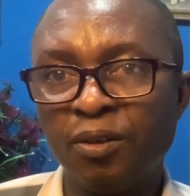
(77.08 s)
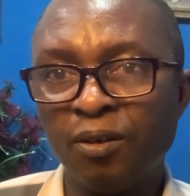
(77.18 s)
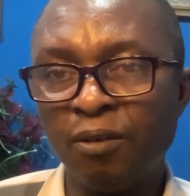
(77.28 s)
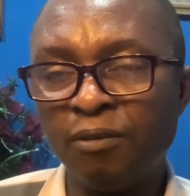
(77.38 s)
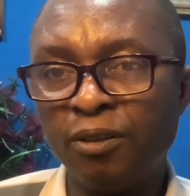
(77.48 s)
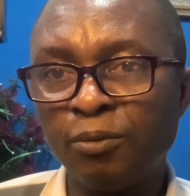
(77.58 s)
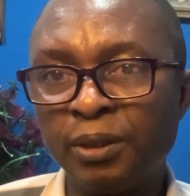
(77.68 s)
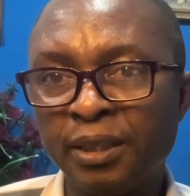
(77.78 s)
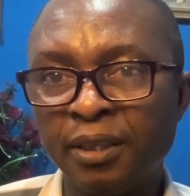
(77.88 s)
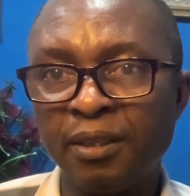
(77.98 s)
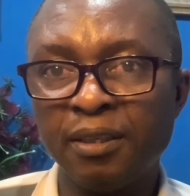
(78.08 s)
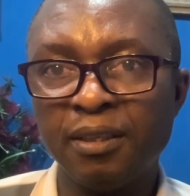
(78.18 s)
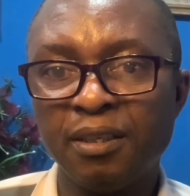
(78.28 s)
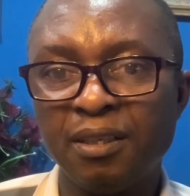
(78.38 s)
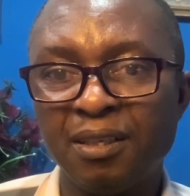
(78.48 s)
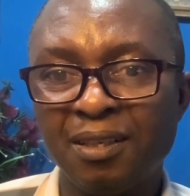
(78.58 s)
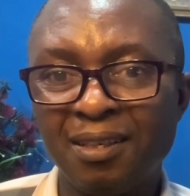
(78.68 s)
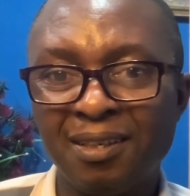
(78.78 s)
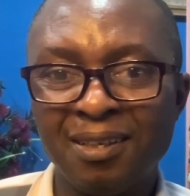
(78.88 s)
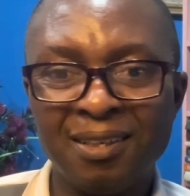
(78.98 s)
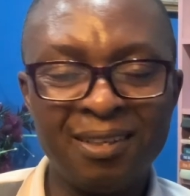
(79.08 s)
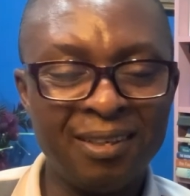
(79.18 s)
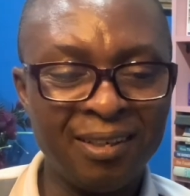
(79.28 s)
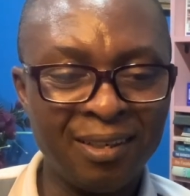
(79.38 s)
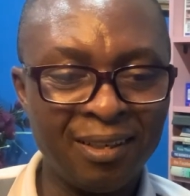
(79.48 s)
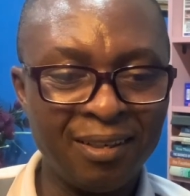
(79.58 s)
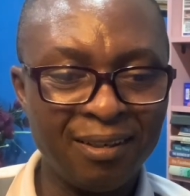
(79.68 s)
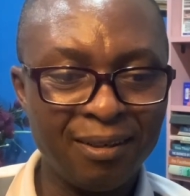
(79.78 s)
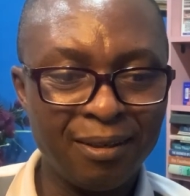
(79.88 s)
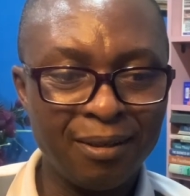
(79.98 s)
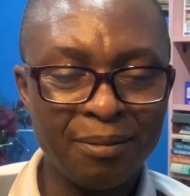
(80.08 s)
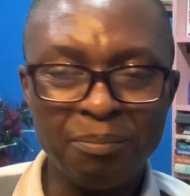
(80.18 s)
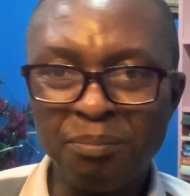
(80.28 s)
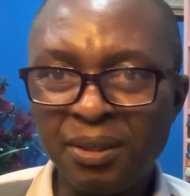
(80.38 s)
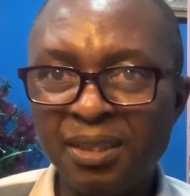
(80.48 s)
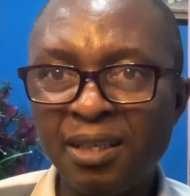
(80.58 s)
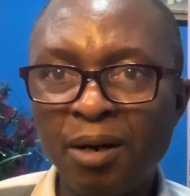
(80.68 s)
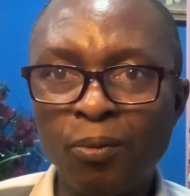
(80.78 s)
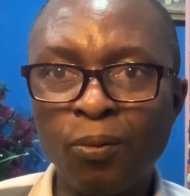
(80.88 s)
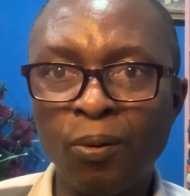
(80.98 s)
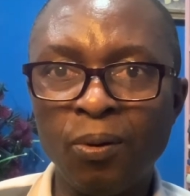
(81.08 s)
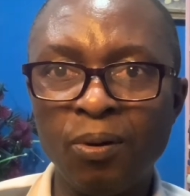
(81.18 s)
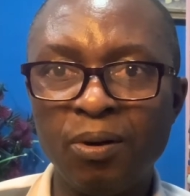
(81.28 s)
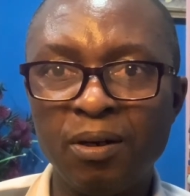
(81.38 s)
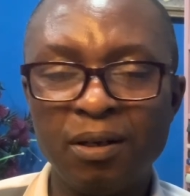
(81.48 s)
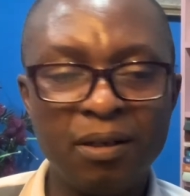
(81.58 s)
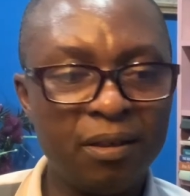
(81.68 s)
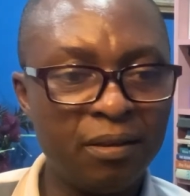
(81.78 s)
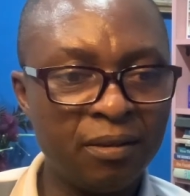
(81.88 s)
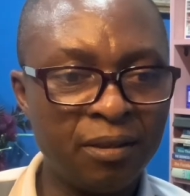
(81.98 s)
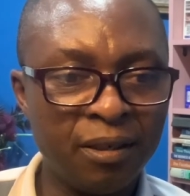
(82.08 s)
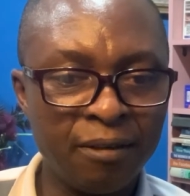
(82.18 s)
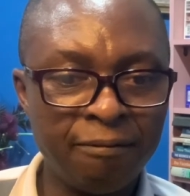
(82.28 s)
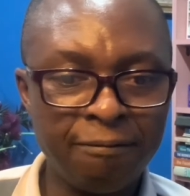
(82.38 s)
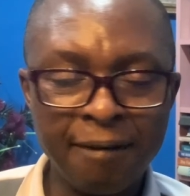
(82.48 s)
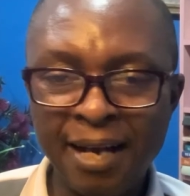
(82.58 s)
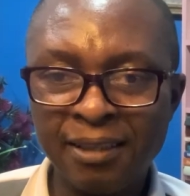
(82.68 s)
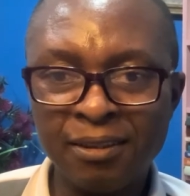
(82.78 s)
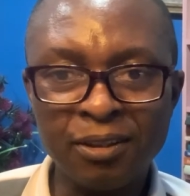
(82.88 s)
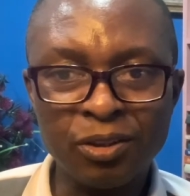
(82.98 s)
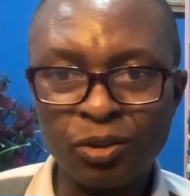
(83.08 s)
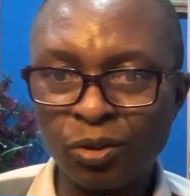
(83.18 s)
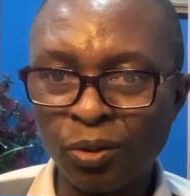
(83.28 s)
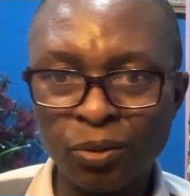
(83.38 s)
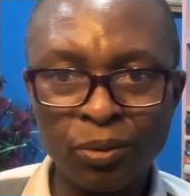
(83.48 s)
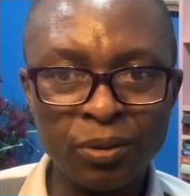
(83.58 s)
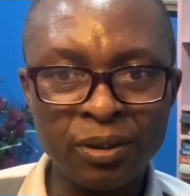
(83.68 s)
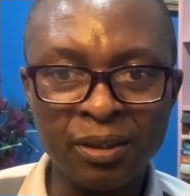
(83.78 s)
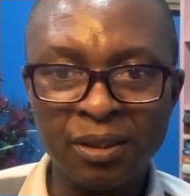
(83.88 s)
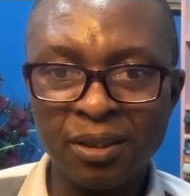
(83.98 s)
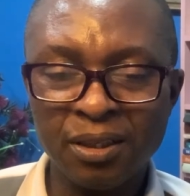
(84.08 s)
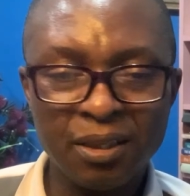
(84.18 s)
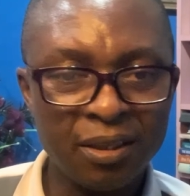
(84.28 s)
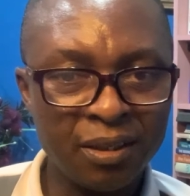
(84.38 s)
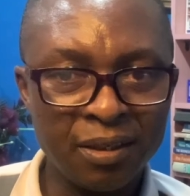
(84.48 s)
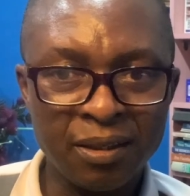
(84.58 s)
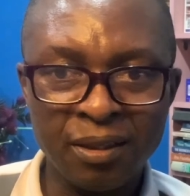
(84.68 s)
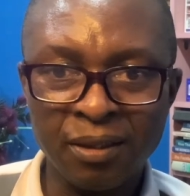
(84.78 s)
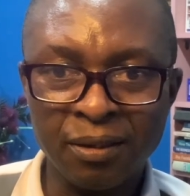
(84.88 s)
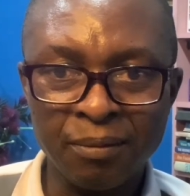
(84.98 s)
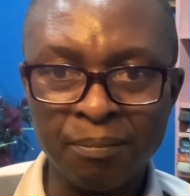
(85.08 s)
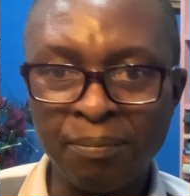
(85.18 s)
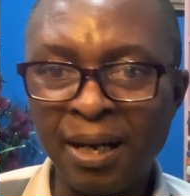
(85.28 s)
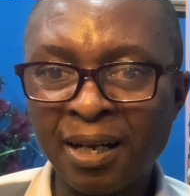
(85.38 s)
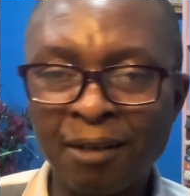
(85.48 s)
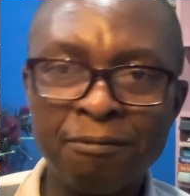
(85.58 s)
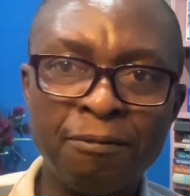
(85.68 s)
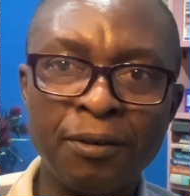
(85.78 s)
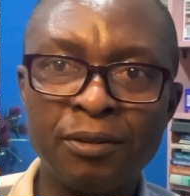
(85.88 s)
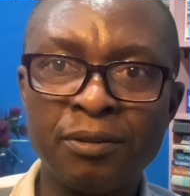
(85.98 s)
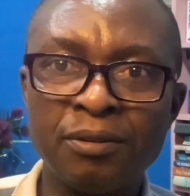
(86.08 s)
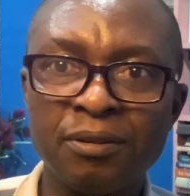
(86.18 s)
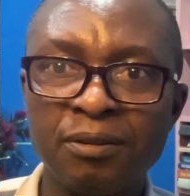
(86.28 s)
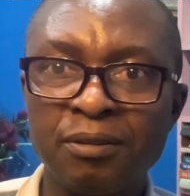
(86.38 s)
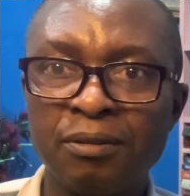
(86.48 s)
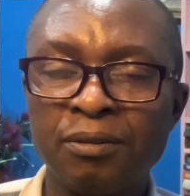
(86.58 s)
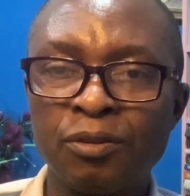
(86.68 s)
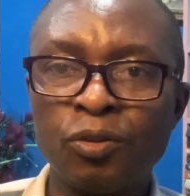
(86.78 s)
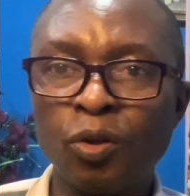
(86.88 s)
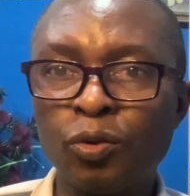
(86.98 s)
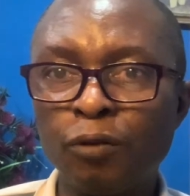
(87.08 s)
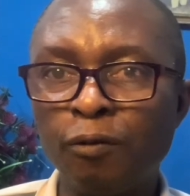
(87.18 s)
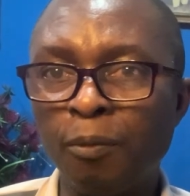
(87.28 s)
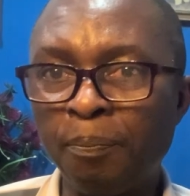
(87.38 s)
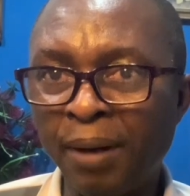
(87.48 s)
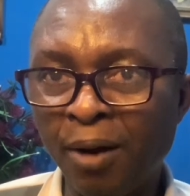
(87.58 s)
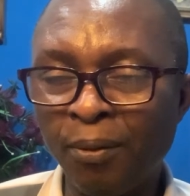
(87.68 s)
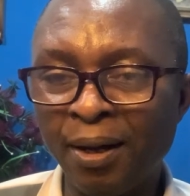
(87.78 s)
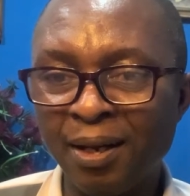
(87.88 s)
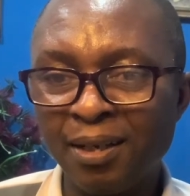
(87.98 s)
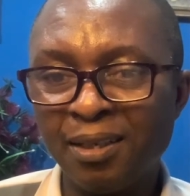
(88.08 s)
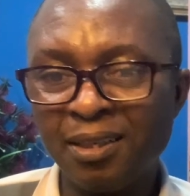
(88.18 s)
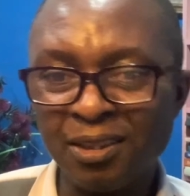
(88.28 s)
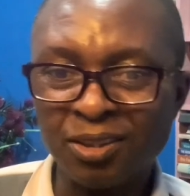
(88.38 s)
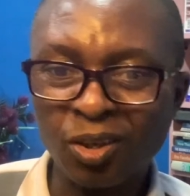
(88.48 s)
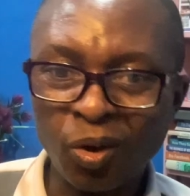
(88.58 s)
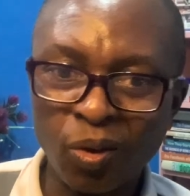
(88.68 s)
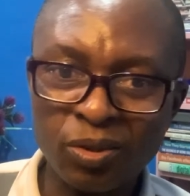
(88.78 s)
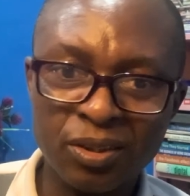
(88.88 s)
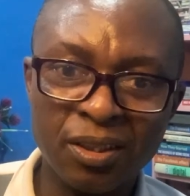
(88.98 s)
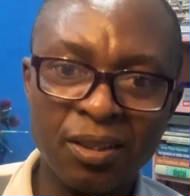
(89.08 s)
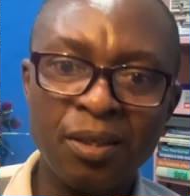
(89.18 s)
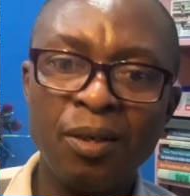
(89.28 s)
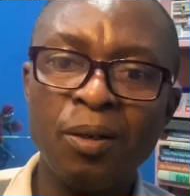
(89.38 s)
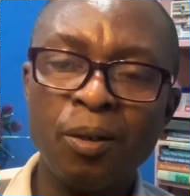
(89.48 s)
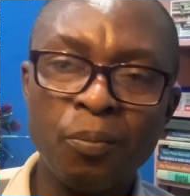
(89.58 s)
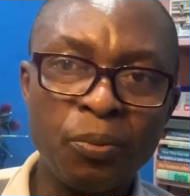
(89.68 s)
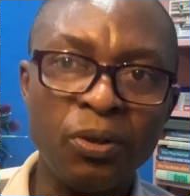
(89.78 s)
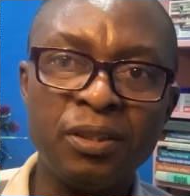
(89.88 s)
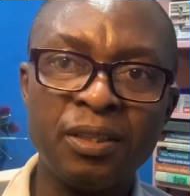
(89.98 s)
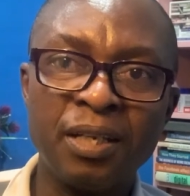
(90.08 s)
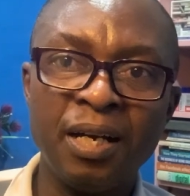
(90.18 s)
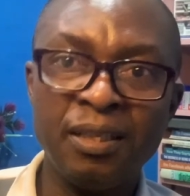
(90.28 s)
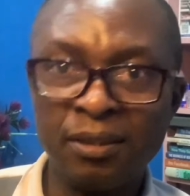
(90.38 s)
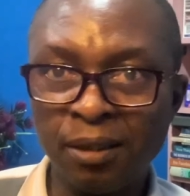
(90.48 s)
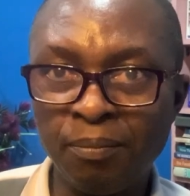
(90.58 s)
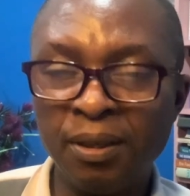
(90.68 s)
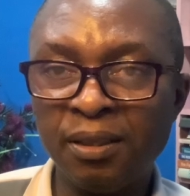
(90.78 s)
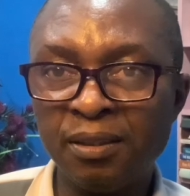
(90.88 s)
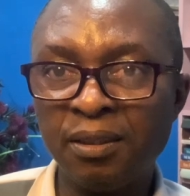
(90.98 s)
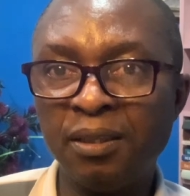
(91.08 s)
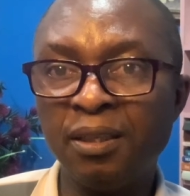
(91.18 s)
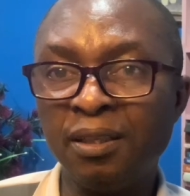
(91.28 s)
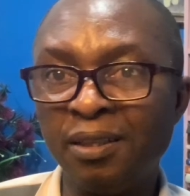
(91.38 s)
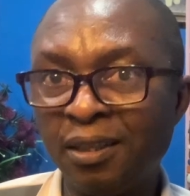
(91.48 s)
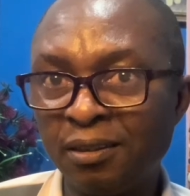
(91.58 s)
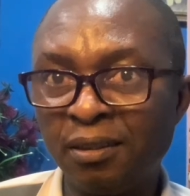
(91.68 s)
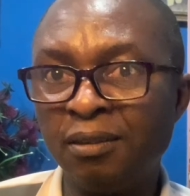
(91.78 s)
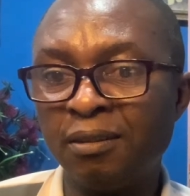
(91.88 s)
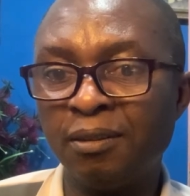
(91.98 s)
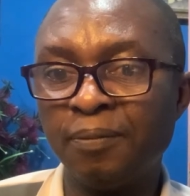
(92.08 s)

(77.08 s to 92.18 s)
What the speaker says: Governor Wike, the media war, the fight, the struggle, the back and forth tussle for power is causing political instability in that state,